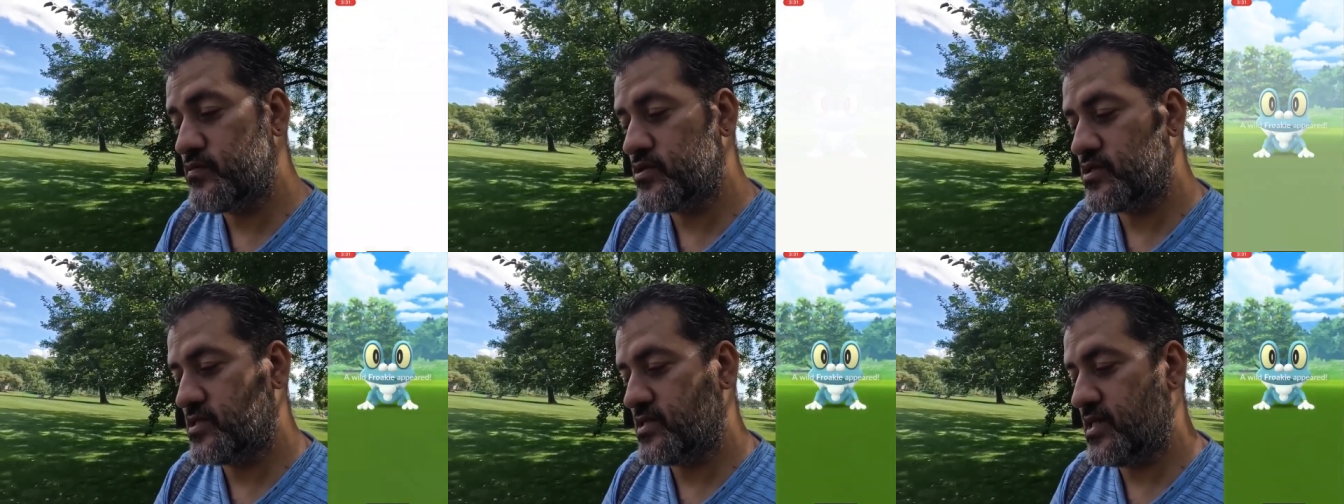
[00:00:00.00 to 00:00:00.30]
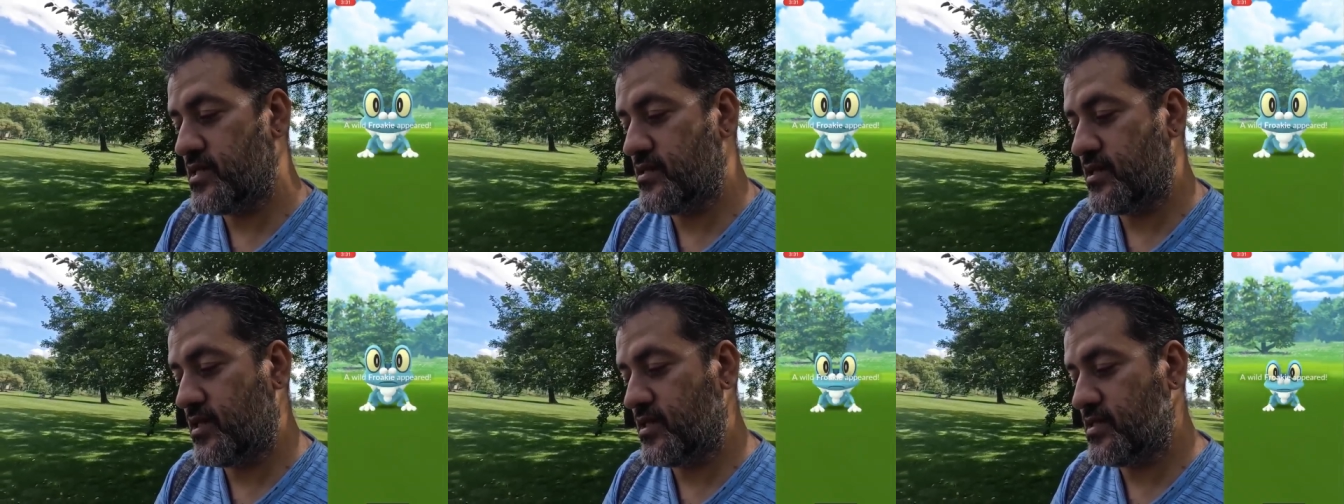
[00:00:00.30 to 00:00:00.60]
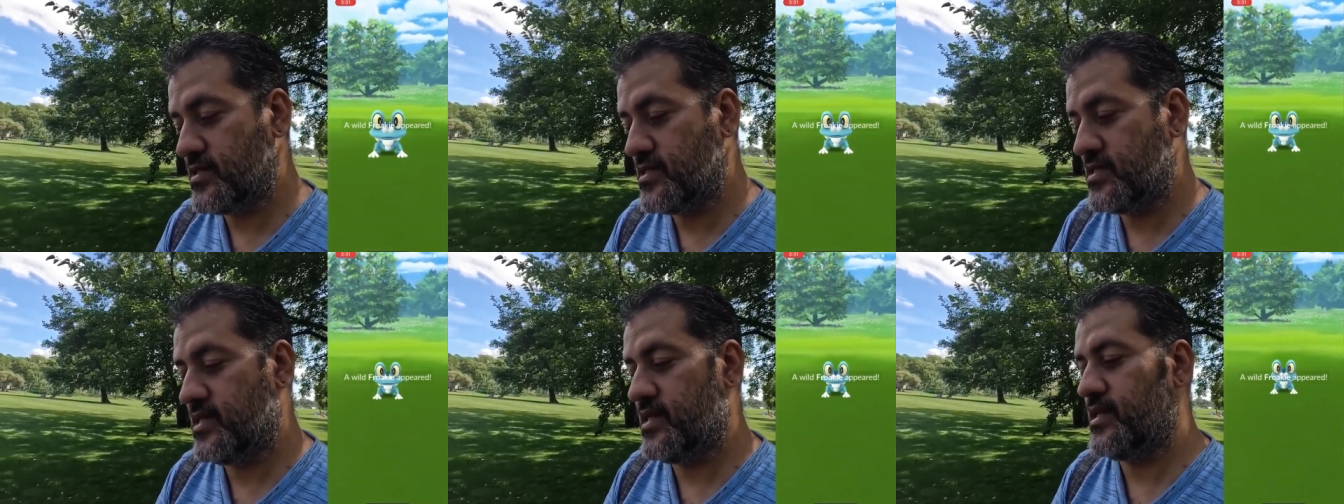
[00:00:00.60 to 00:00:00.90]
be just ten
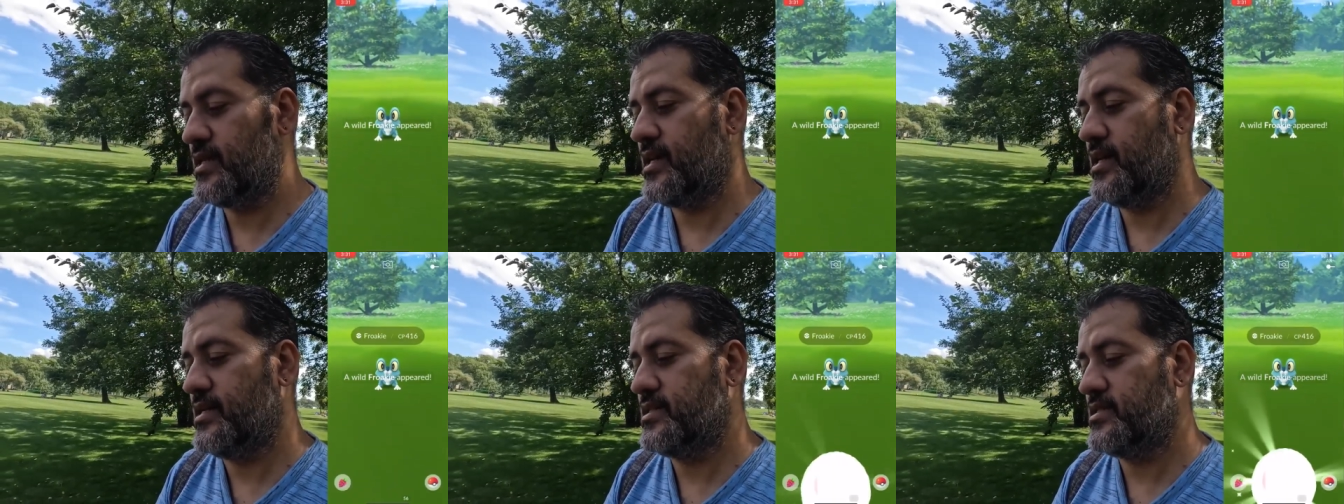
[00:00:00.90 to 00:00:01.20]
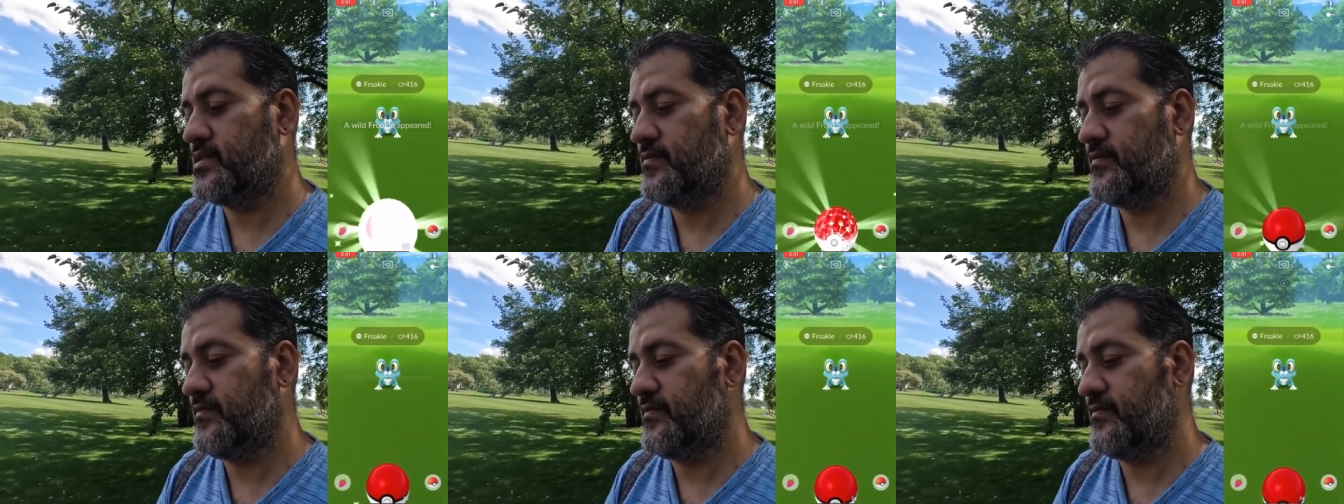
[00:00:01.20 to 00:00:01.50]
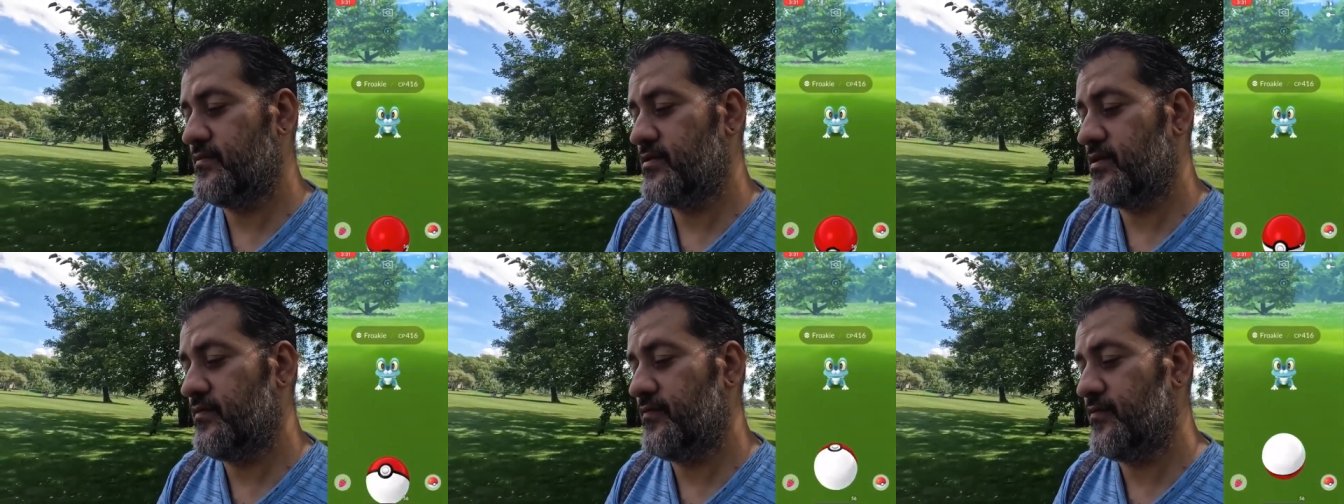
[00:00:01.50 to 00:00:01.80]
can catch
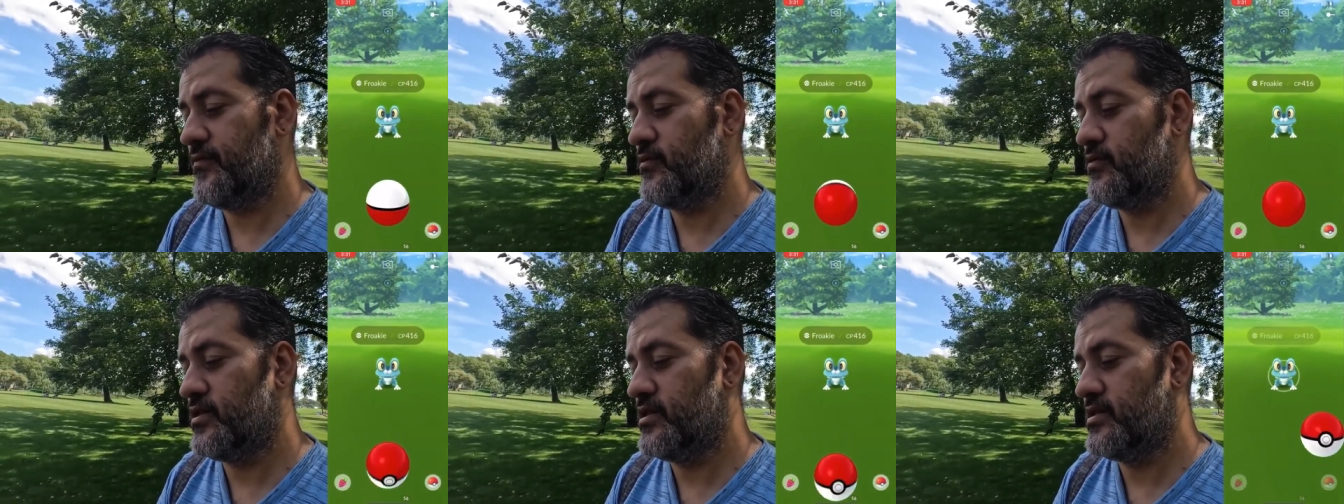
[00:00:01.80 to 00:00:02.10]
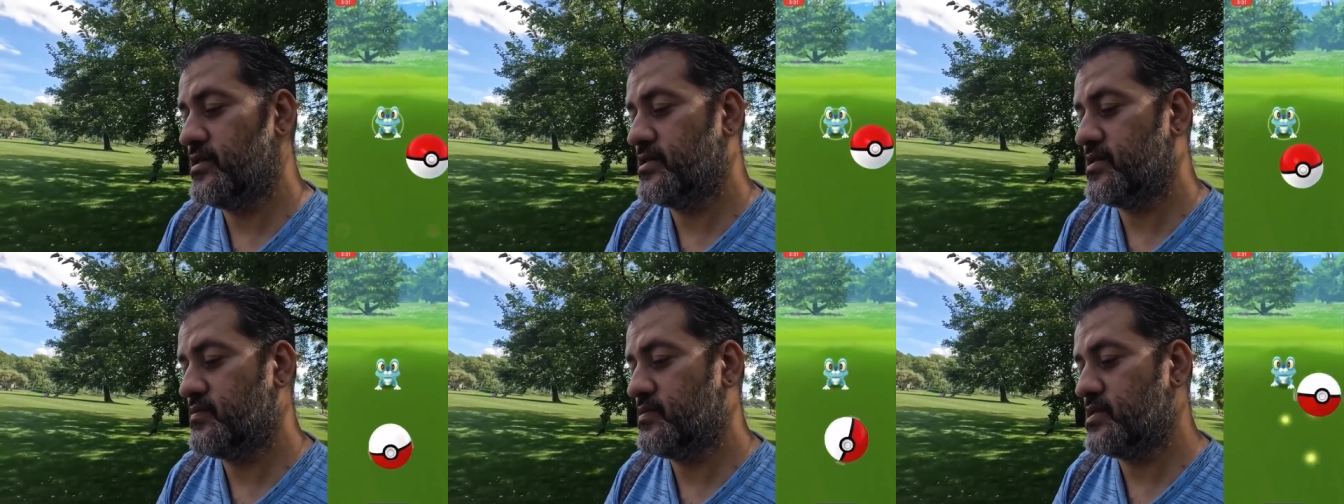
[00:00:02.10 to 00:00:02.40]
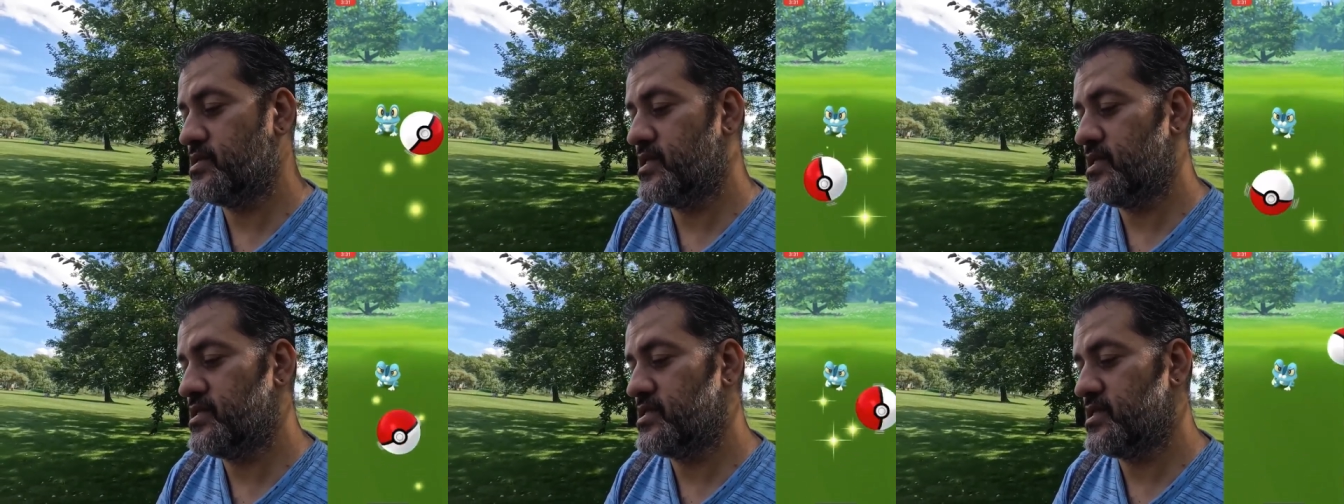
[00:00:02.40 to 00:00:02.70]
ten Froakie. This
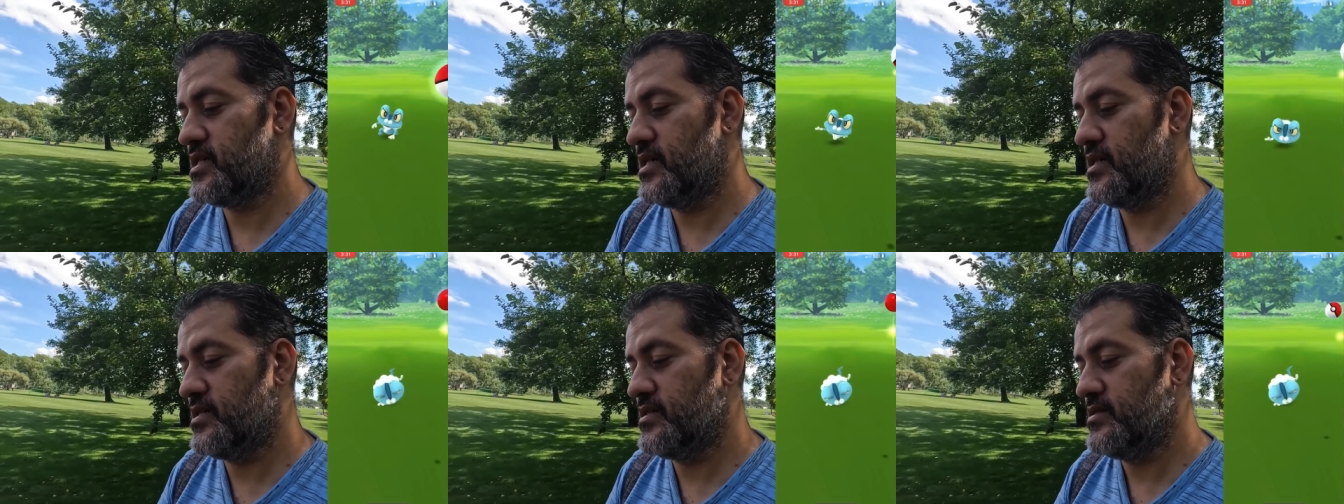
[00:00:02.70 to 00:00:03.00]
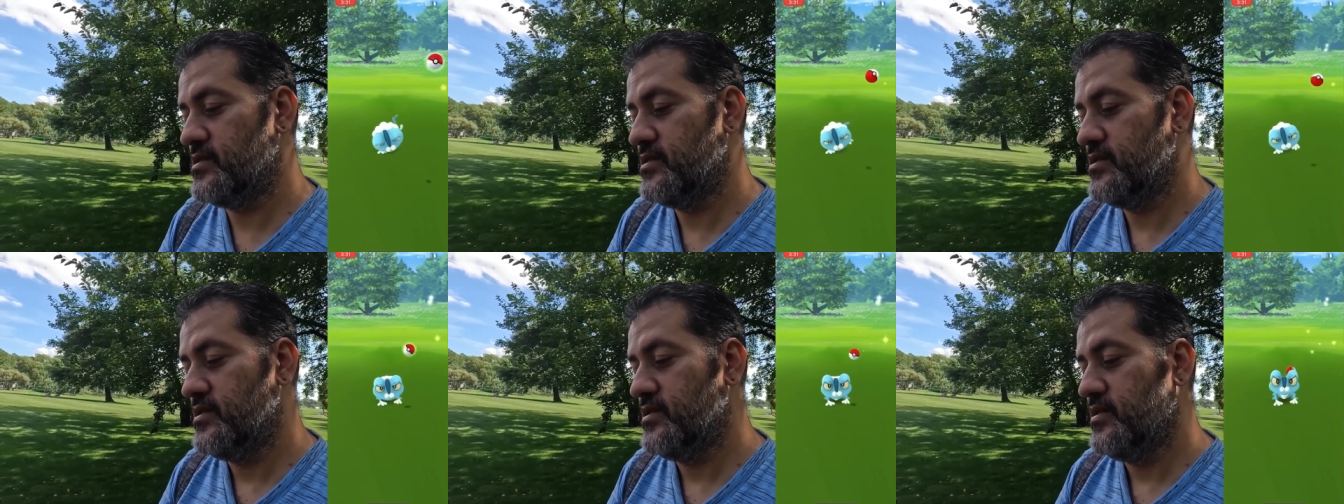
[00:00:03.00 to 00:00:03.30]
was not shiny.